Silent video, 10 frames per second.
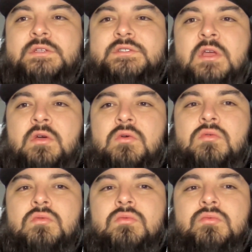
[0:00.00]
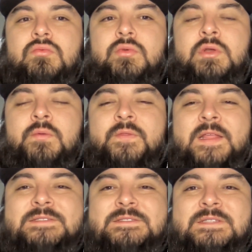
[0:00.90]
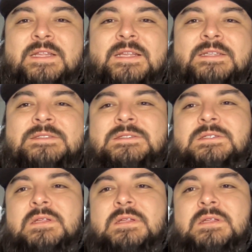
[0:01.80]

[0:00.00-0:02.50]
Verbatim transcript: So, these,